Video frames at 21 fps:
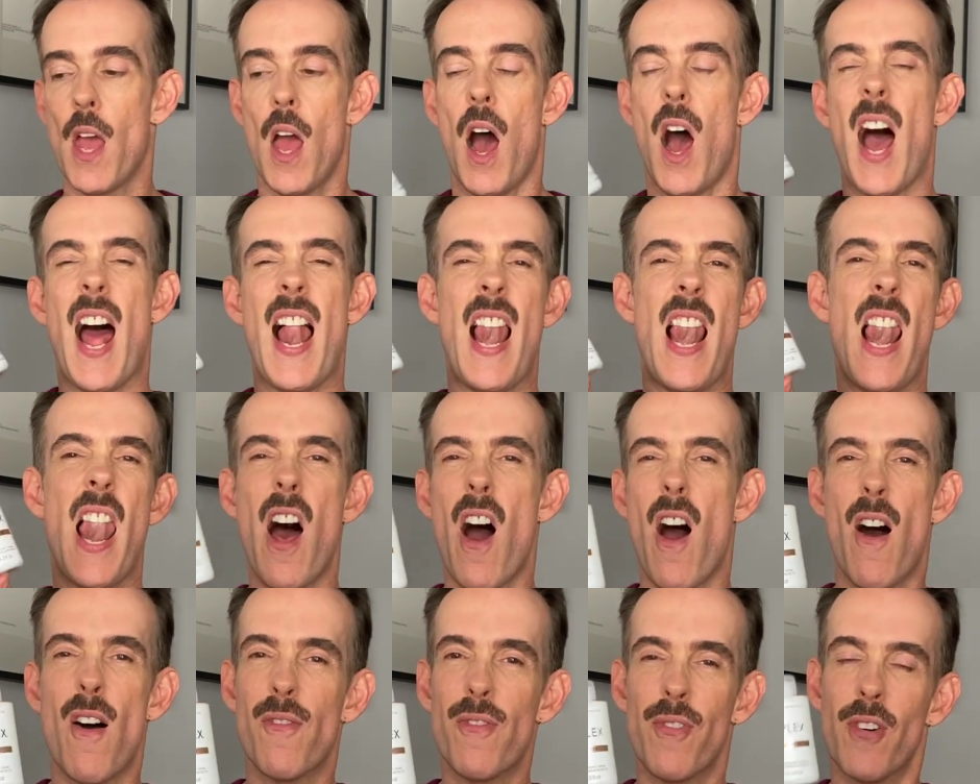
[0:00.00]
I
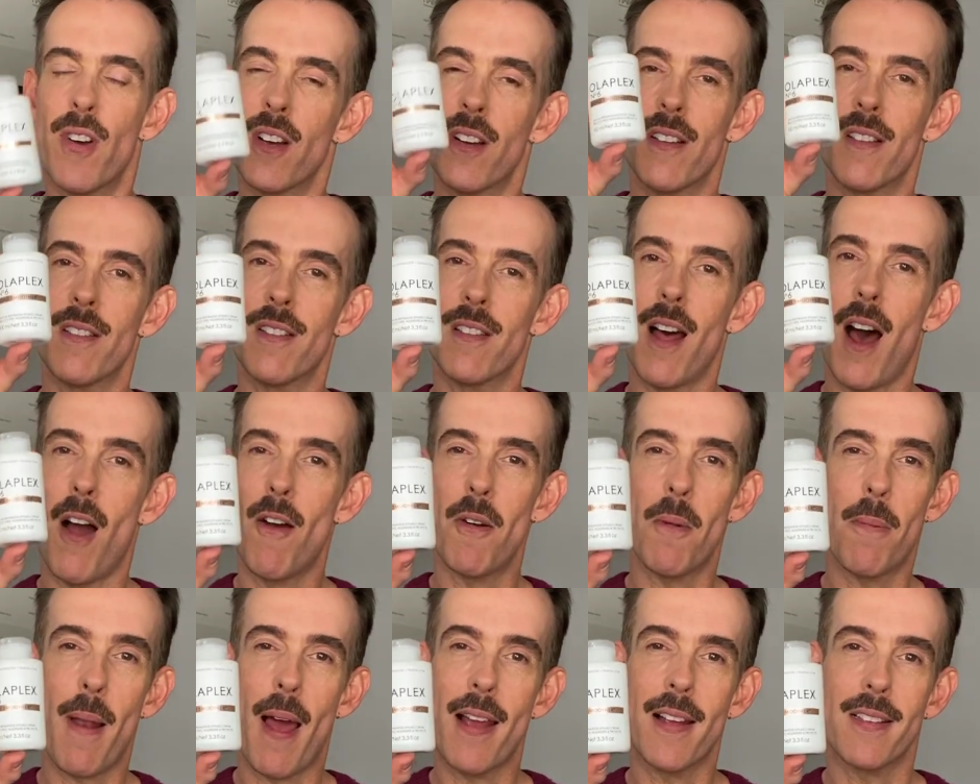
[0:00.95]
love
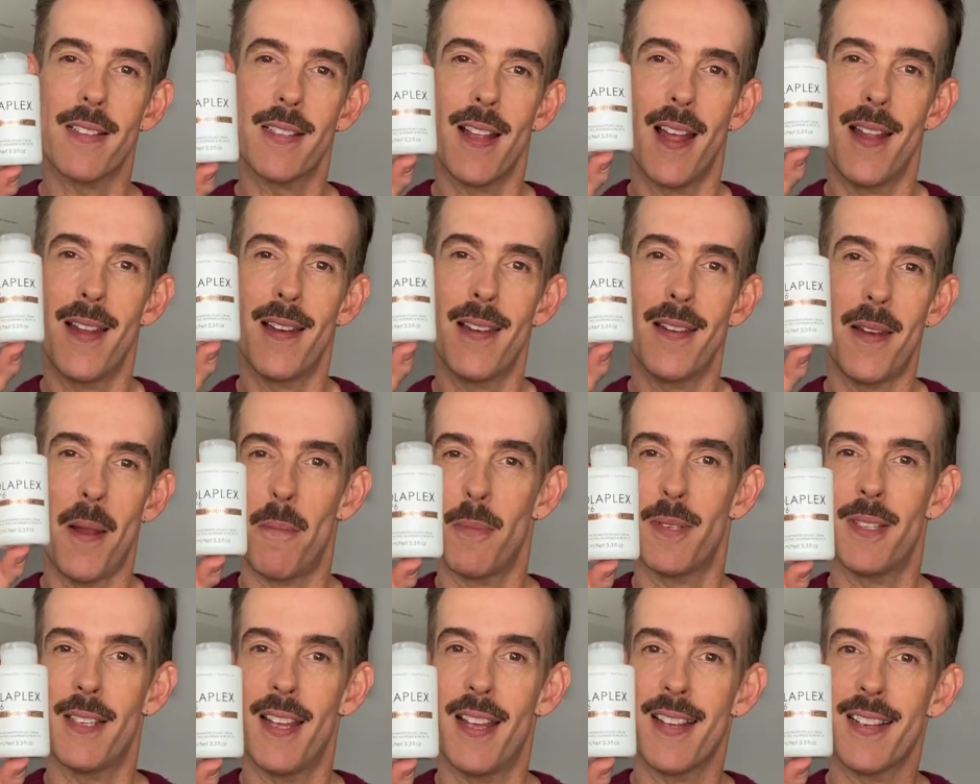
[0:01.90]
Olaplex number
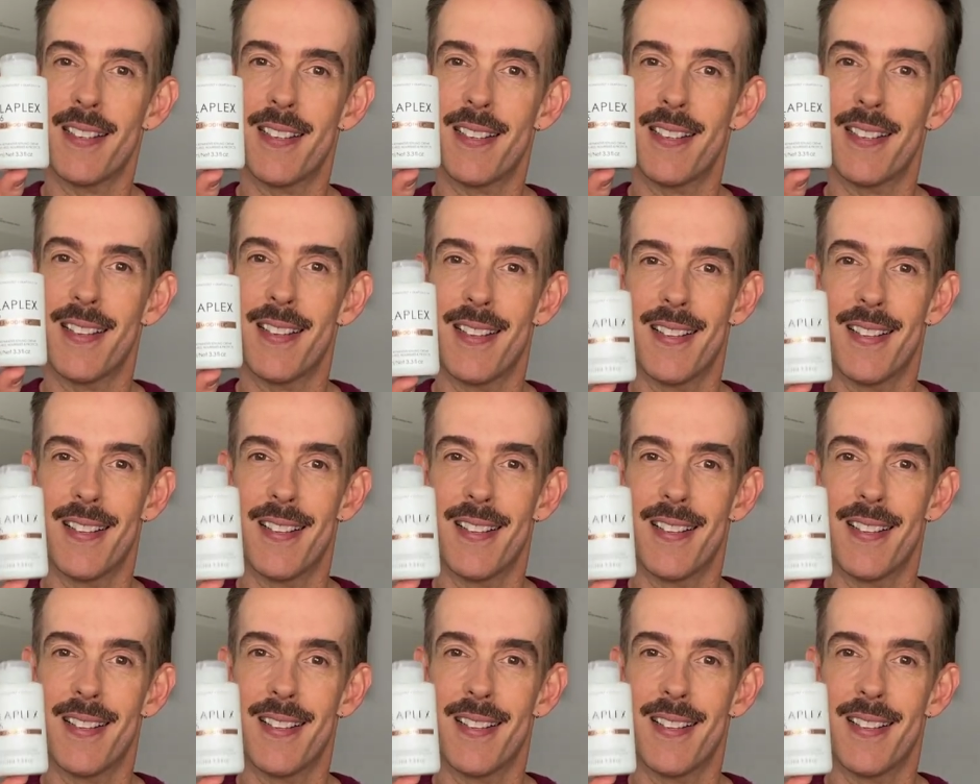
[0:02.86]
6.